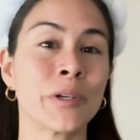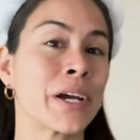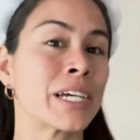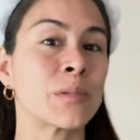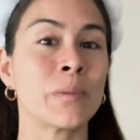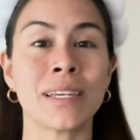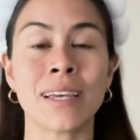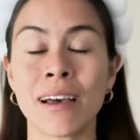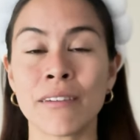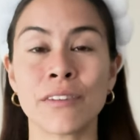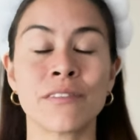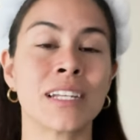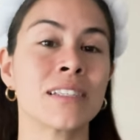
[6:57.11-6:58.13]
your
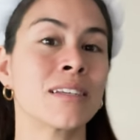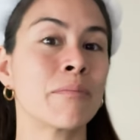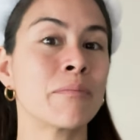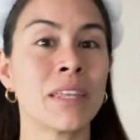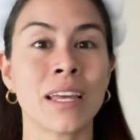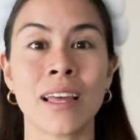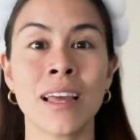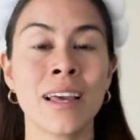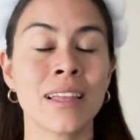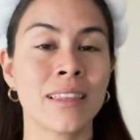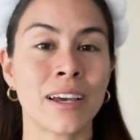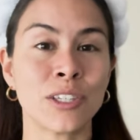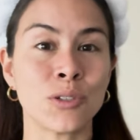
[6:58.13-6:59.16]
SPF, if that's something
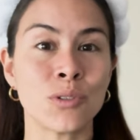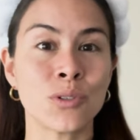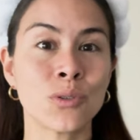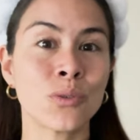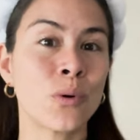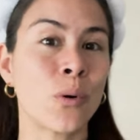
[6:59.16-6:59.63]
that you do,